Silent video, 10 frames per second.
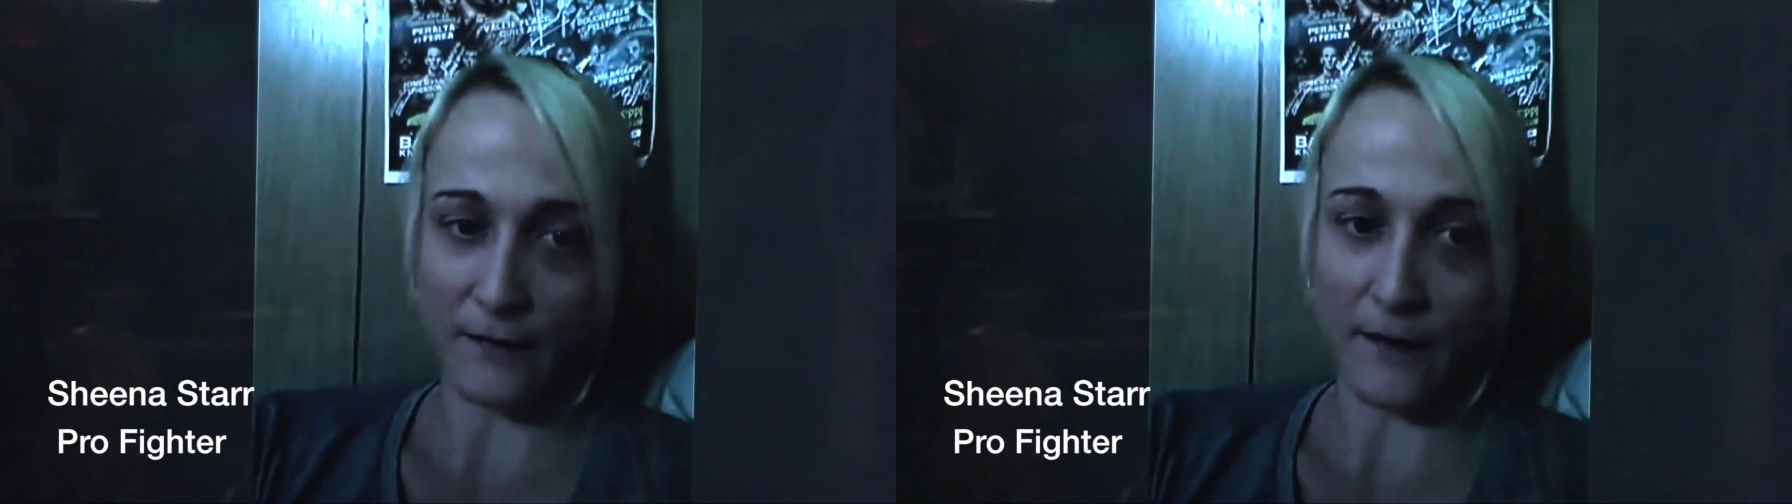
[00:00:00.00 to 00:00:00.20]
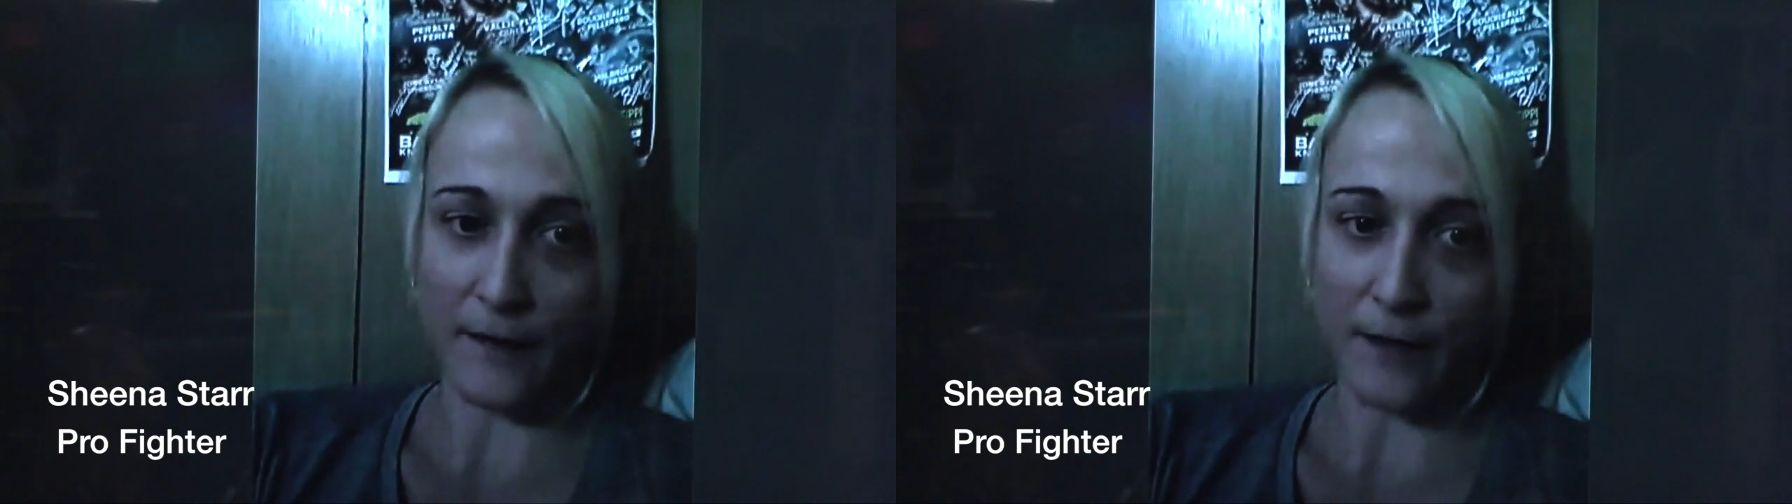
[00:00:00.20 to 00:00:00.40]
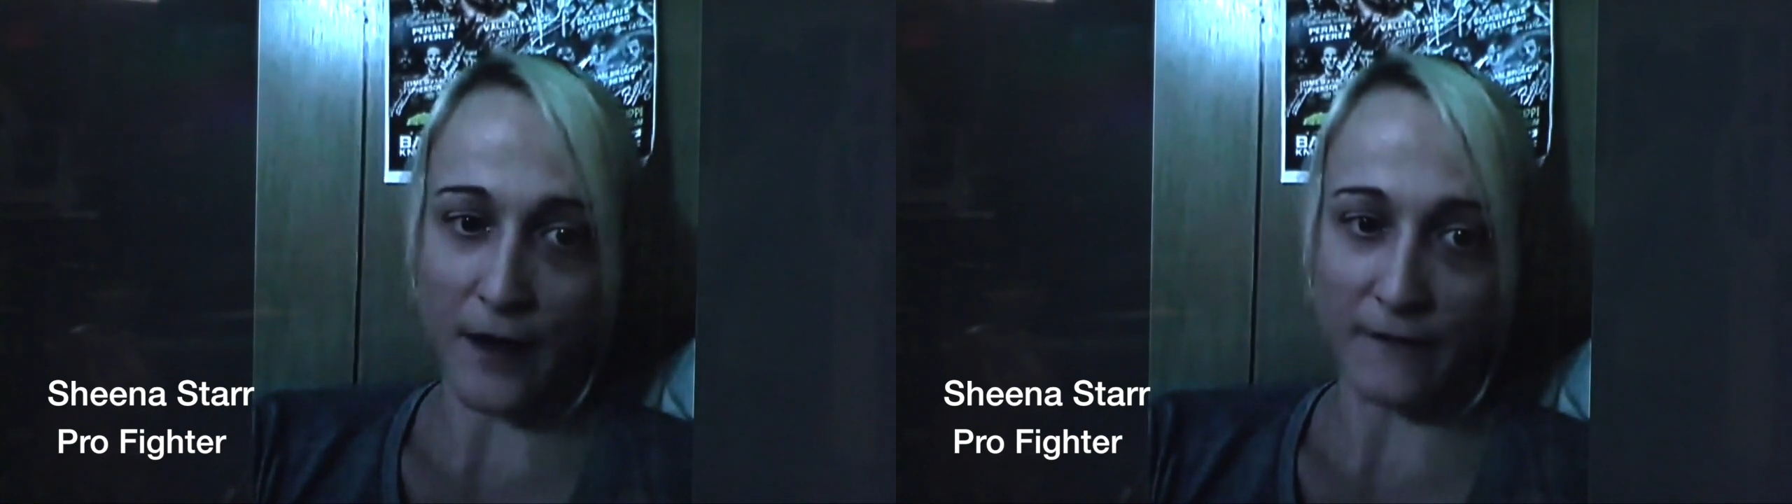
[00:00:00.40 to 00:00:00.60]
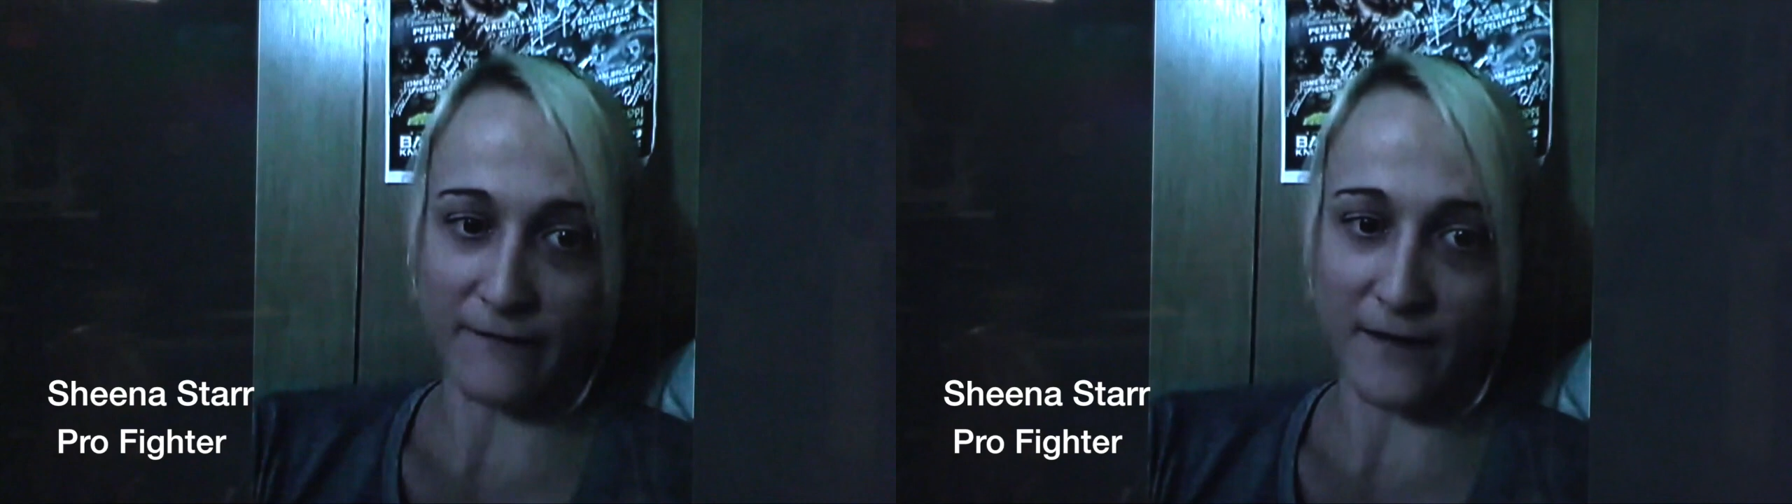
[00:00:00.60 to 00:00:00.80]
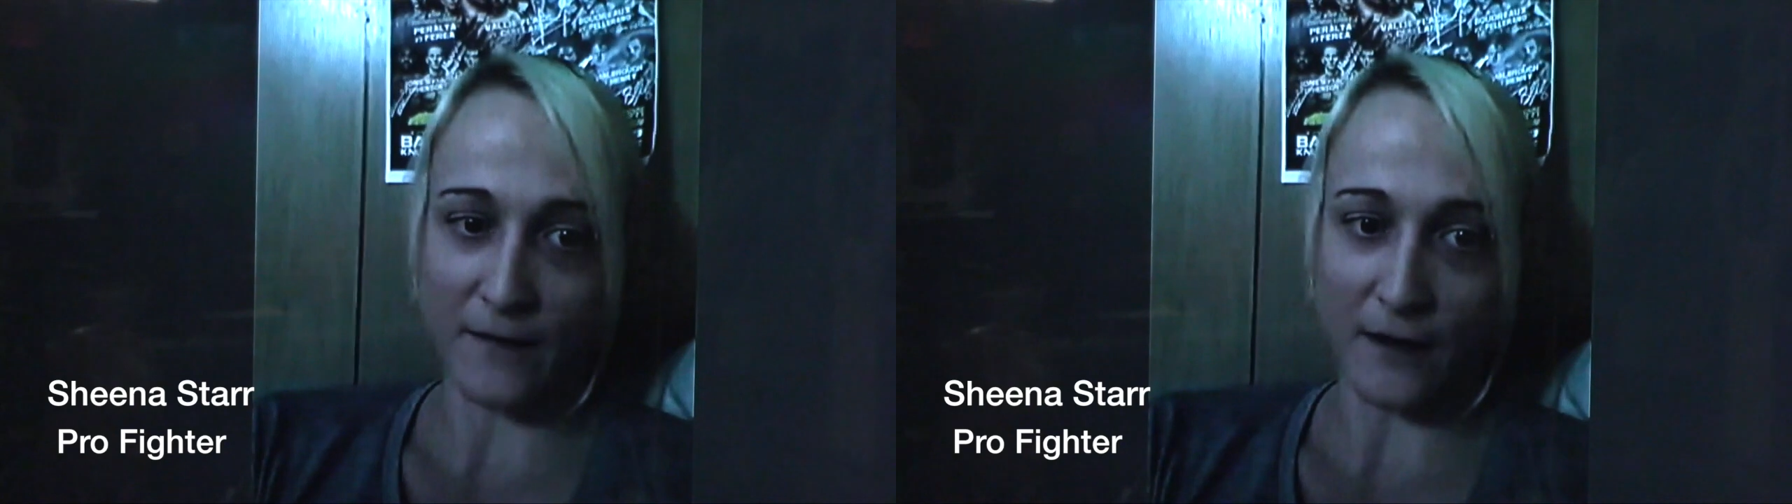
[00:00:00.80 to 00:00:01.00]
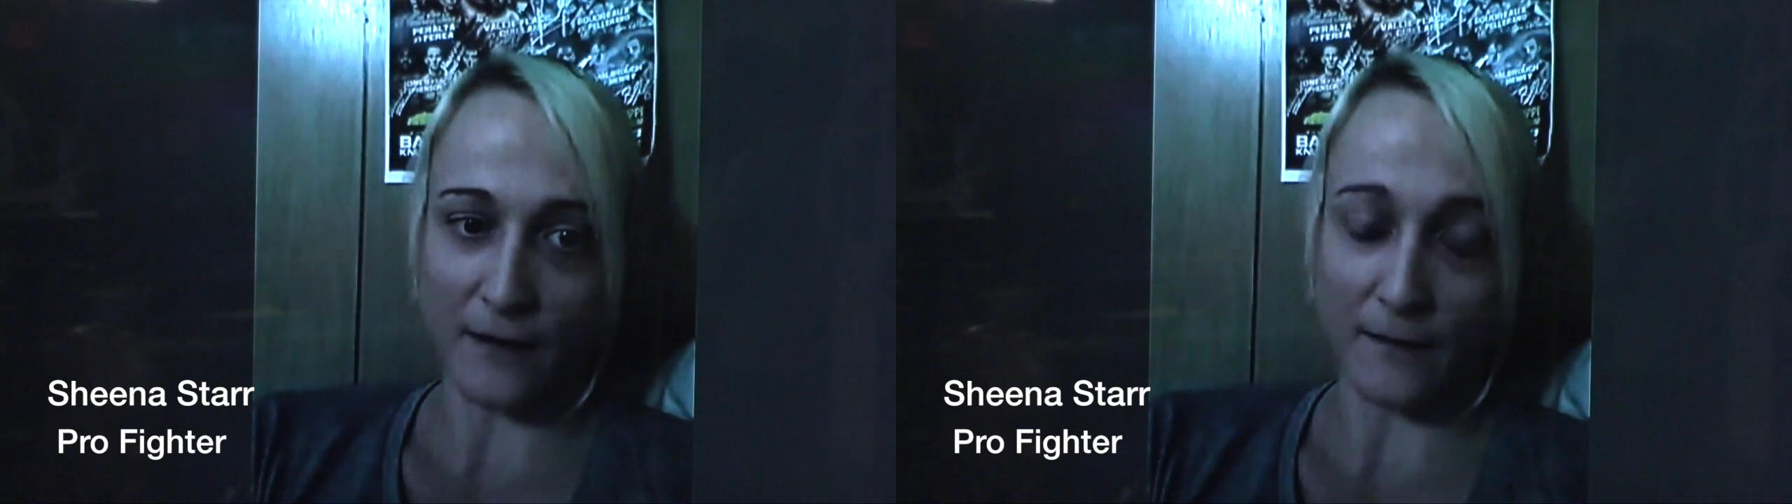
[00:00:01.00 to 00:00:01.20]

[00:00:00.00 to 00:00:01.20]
and then they brought in female